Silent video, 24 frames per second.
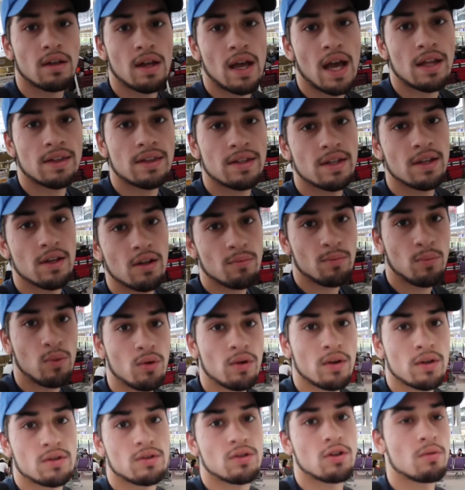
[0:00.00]
at the
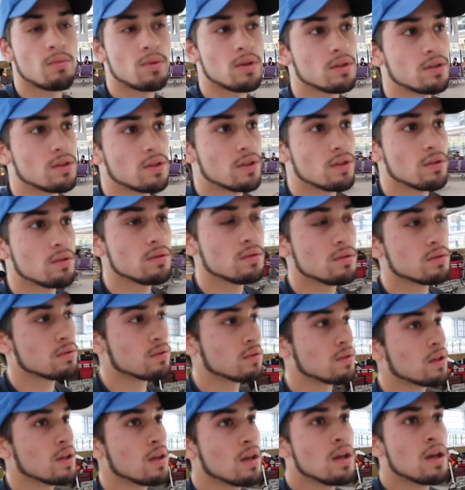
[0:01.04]
airport in Terminal two,
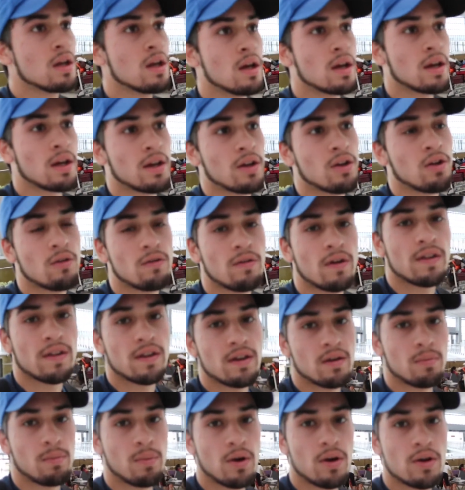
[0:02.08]
I'm gonna go find
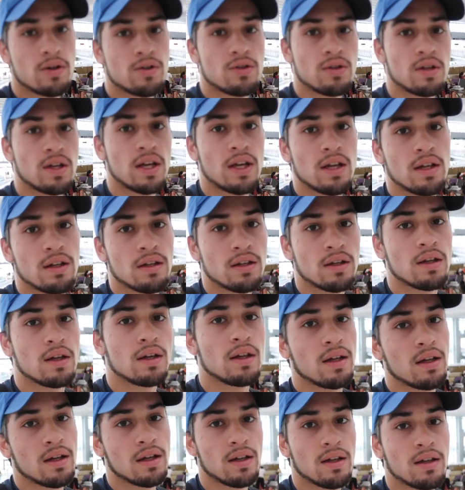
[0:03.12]
the departure gate
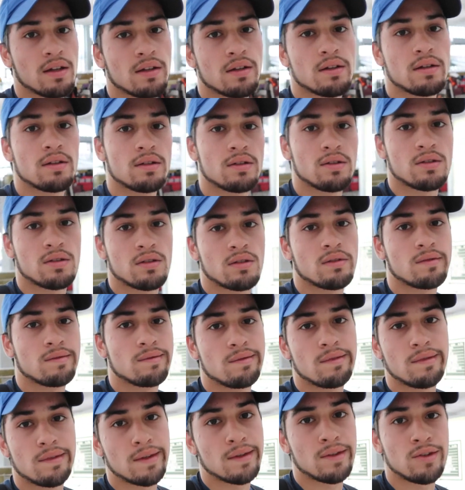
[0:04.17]
and
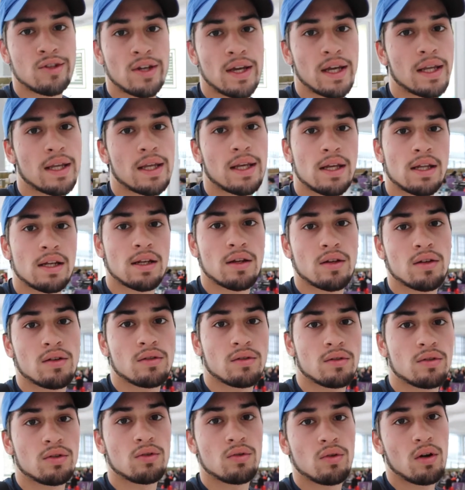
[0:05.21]
check in
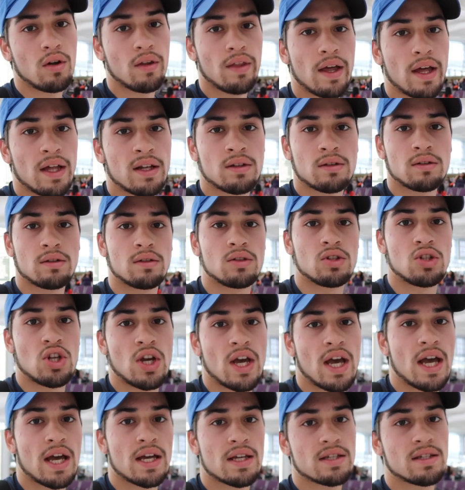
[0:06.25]
and do all that
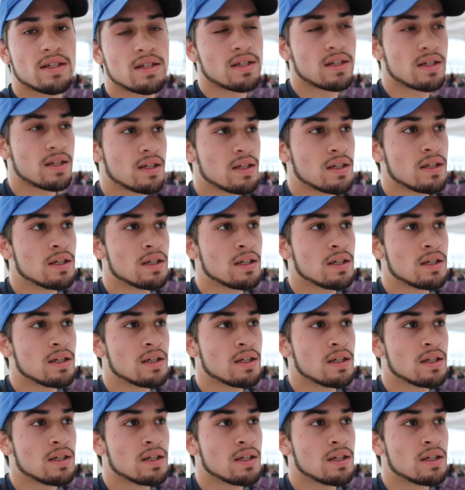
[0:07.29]
jazz.